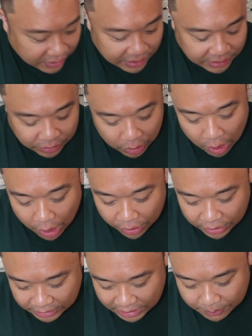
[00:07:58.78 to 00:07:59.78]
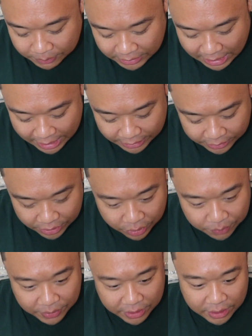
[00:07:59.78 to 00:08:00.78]
of these are all the same size
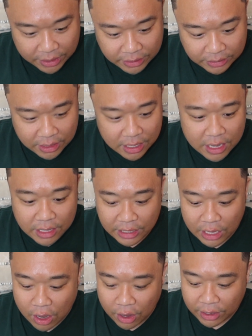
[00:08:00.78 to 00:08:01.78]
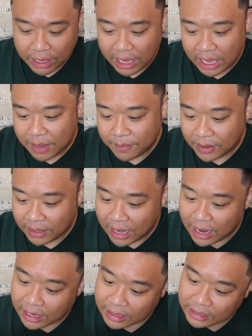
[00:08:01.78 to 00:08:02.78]
though, because they all came in
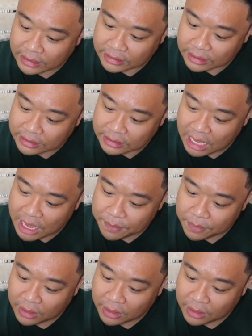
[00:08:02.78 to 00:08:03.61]
like these same